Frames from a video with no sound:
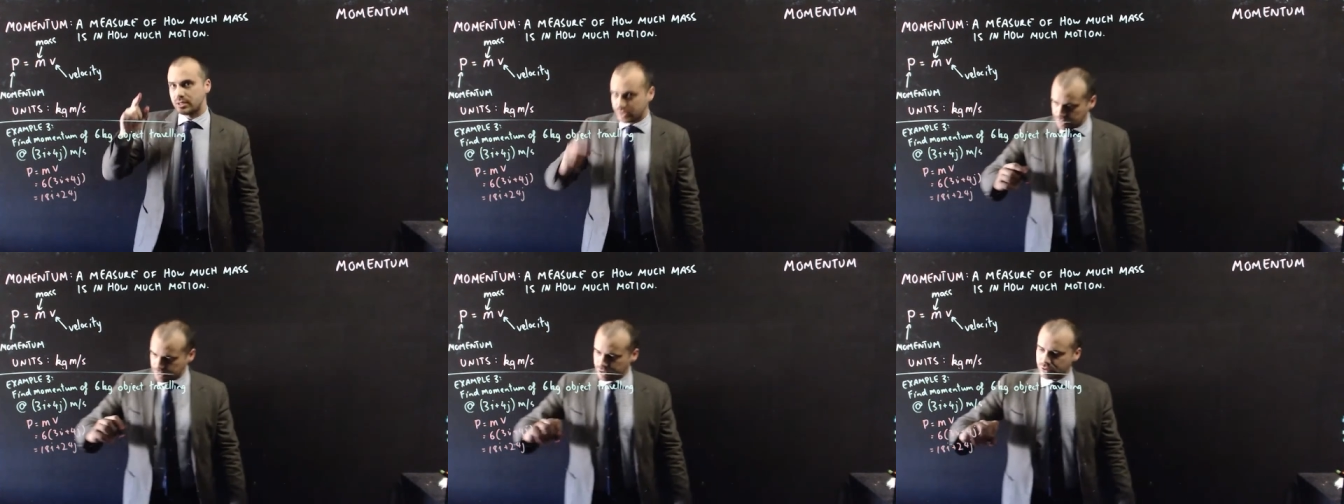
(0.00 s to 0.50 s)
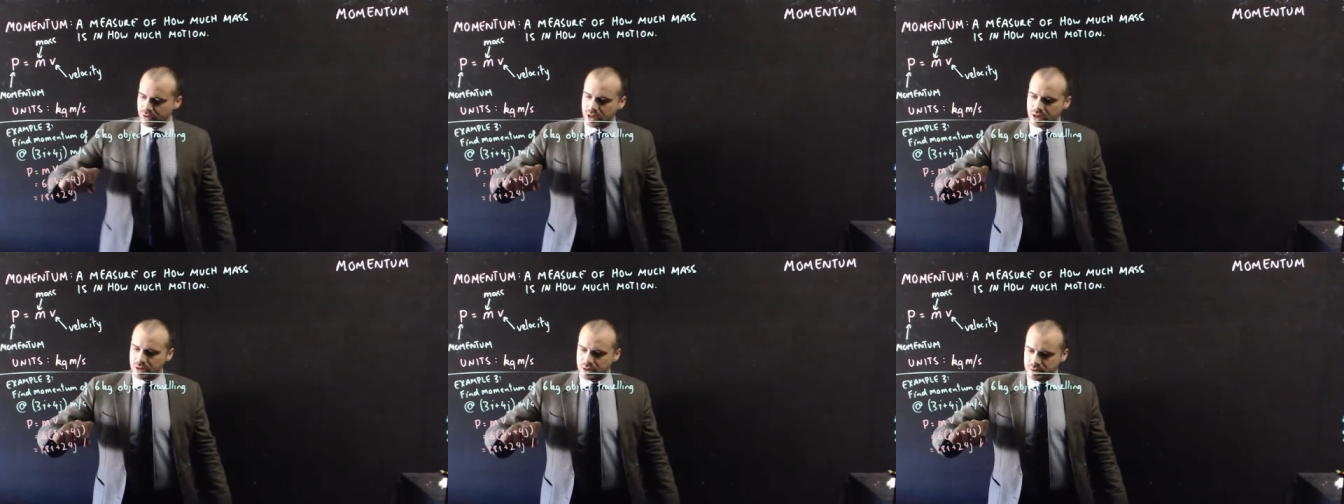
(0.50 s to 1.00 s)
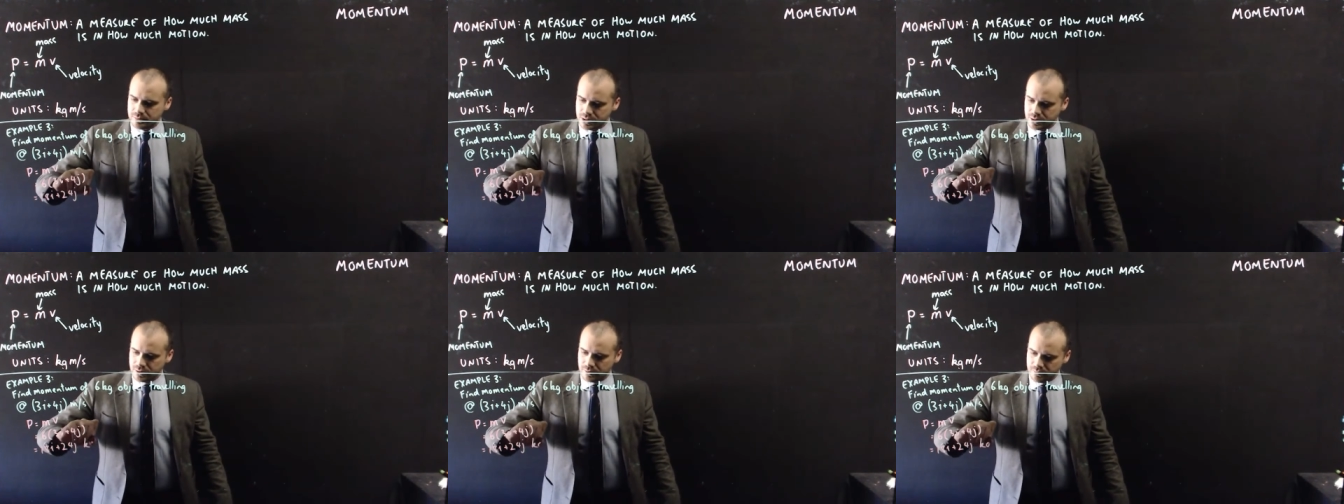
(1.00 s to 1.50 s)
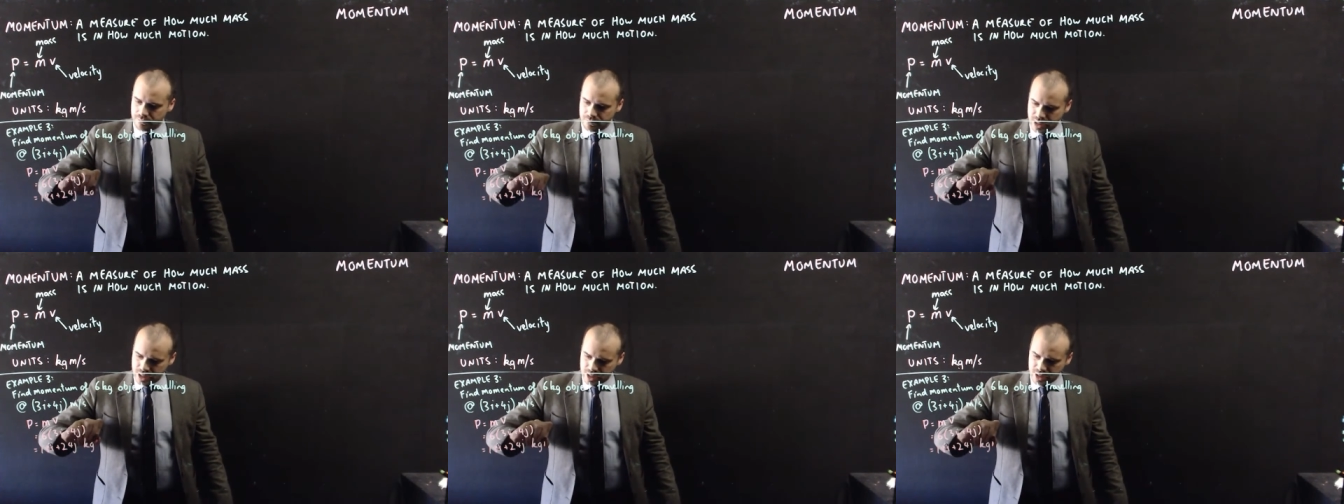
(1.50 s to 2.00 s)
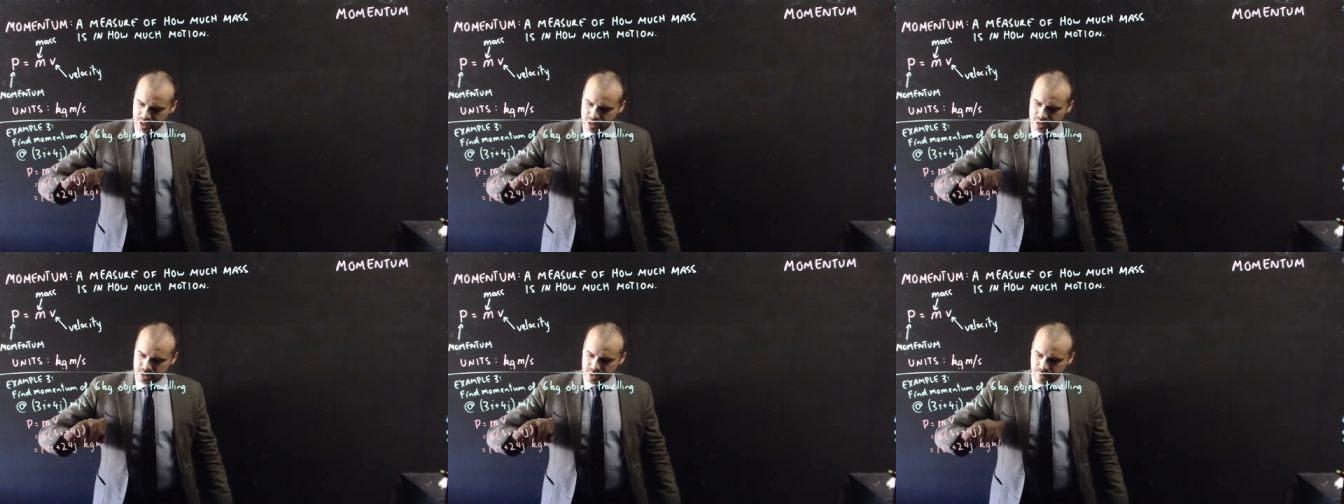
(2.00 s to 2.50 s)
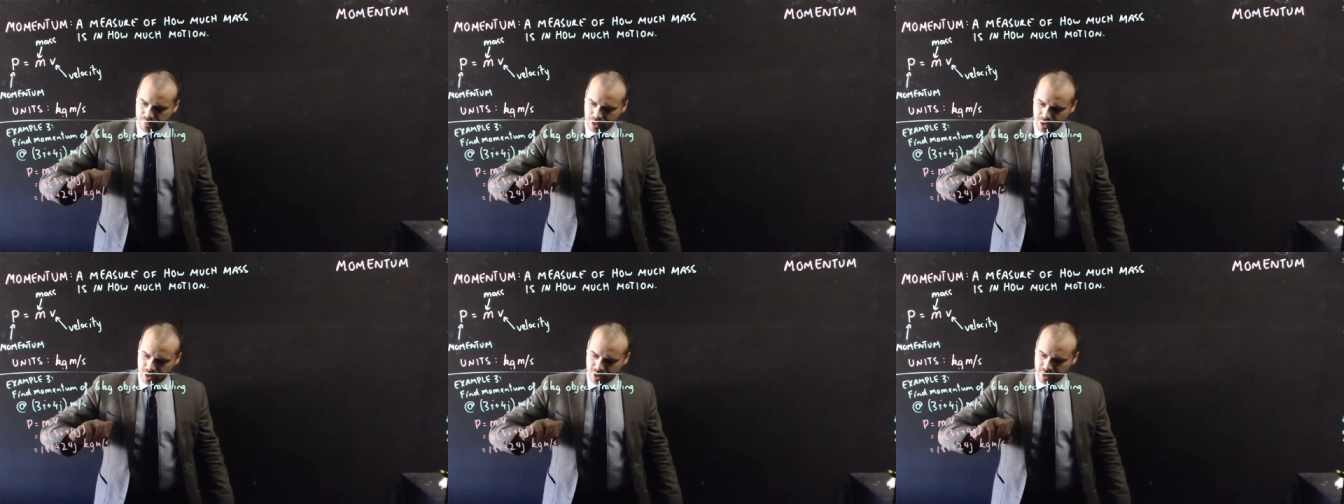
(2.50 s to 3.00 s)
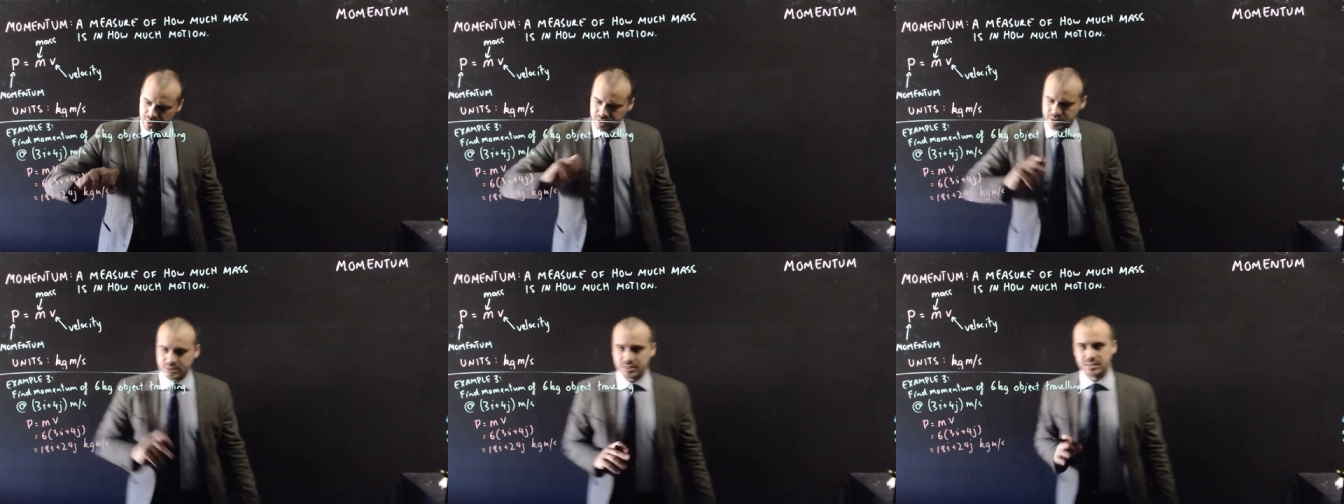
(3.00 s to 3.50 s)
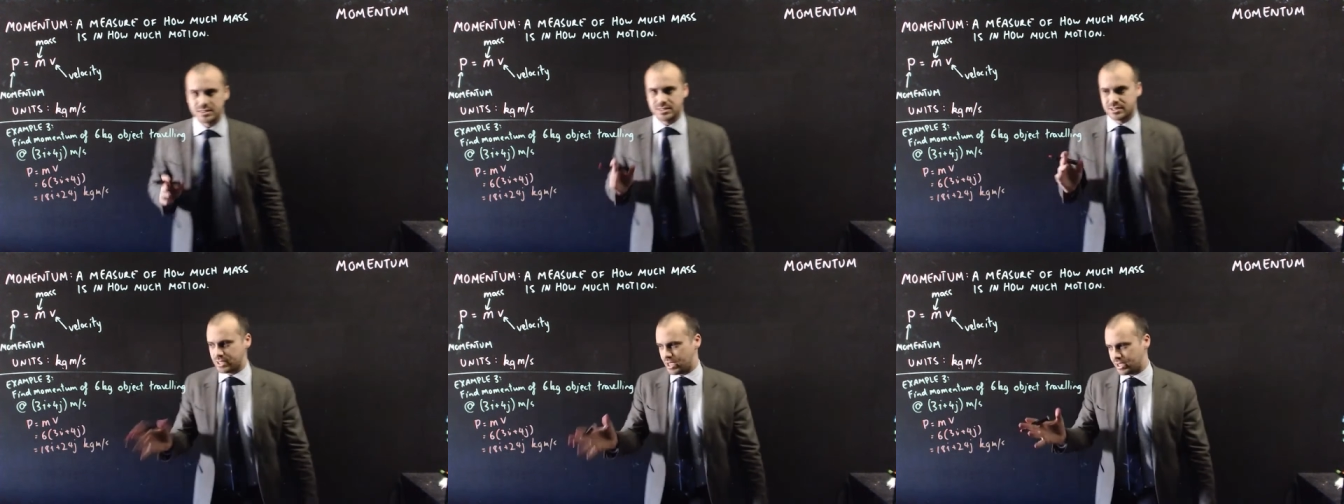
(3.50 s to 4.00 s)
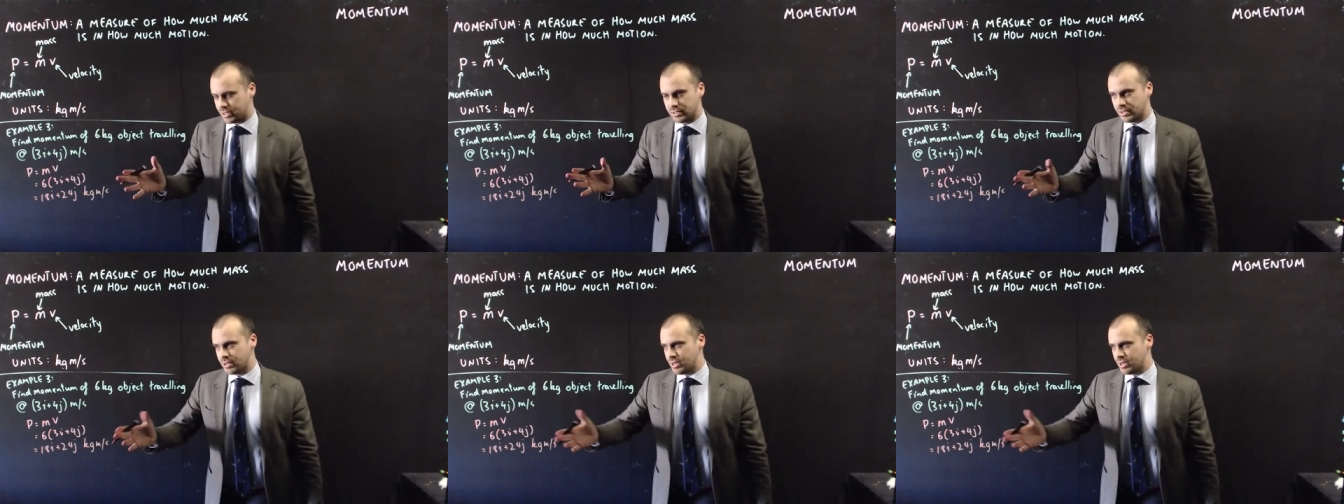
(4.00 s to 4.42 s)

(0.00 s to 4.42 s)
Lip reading: kilogram meters per second.